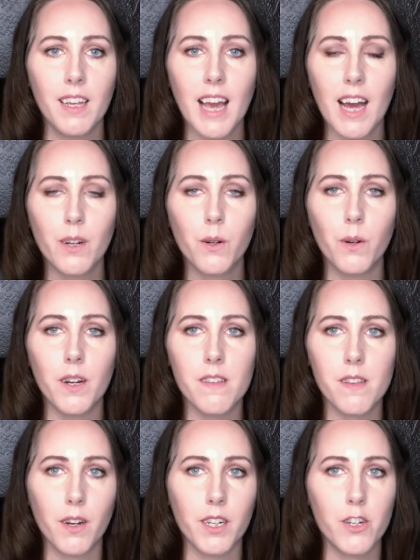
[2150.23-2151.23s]

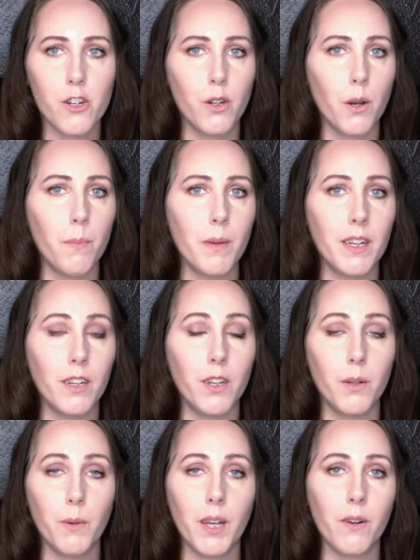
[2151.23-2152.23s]
categories are going to show up in
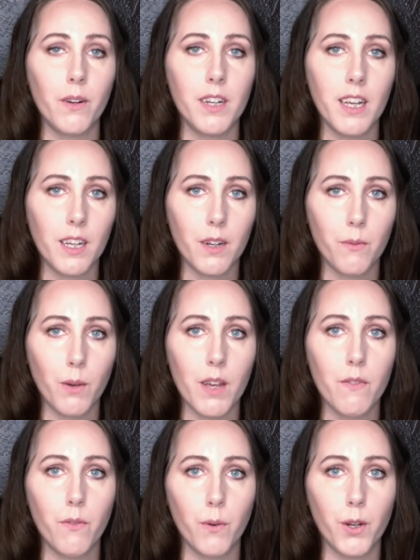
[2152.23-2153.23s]
a good way or a negative
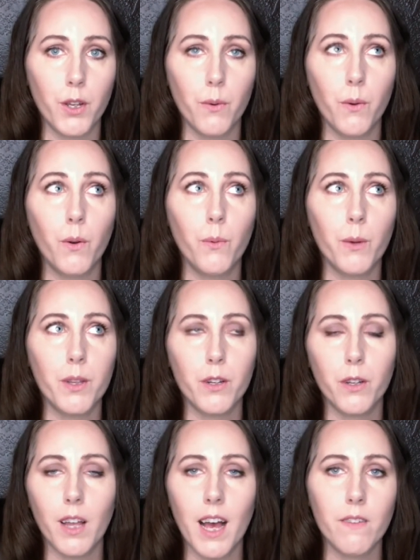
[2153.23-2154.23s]
way for you, or
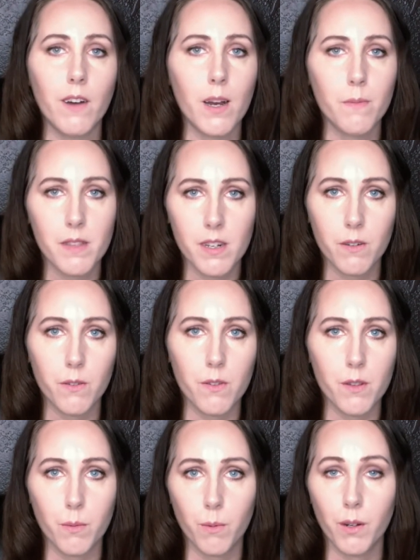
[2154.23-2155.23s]
whether you'll have
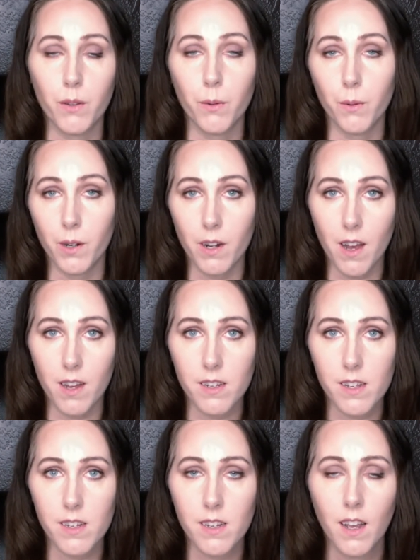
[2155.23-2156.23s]
obstacles to work through or
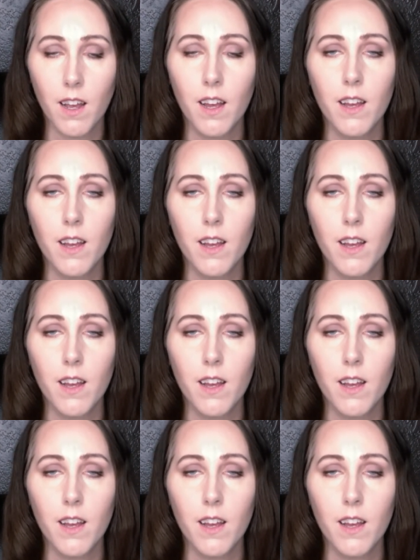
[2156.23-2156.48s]
not.